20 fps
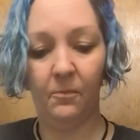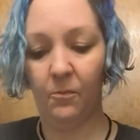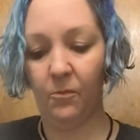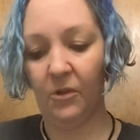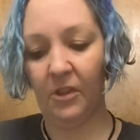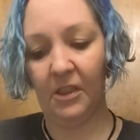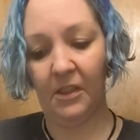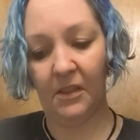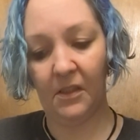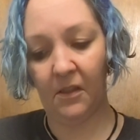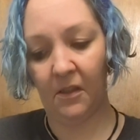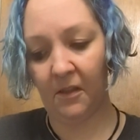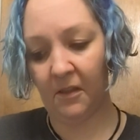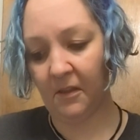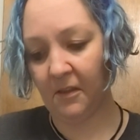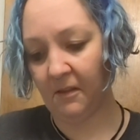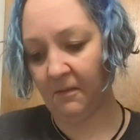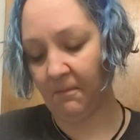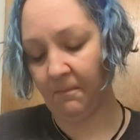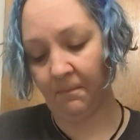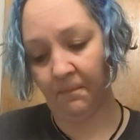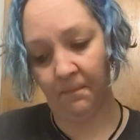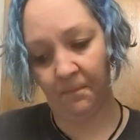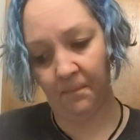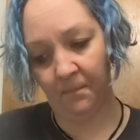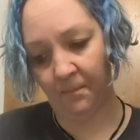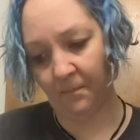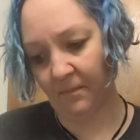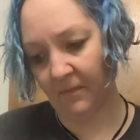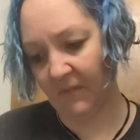We ain't
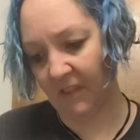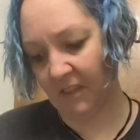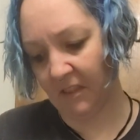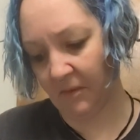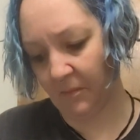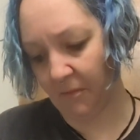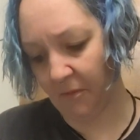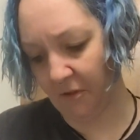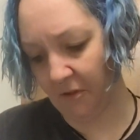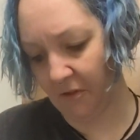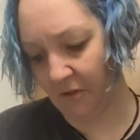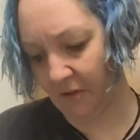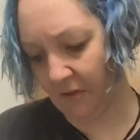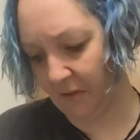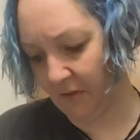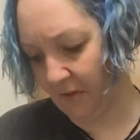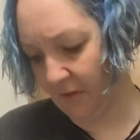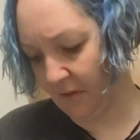talking, That's a bunch of